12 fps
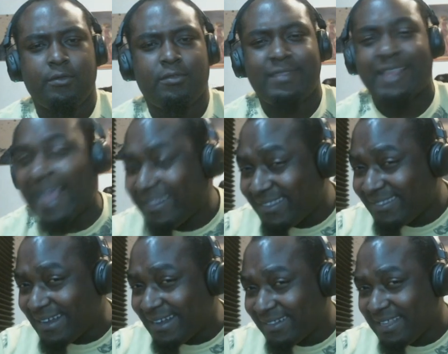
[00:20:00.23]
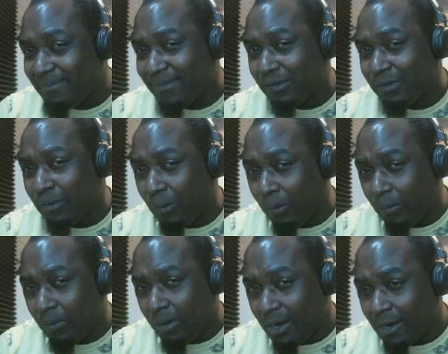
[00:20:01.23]
That's technically been the goal
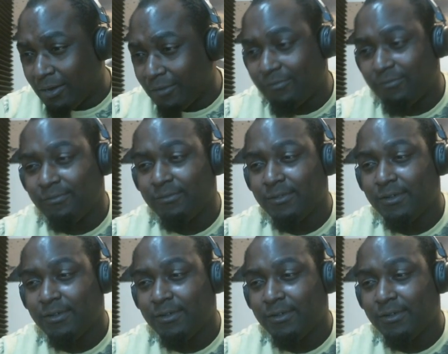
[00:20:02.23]
of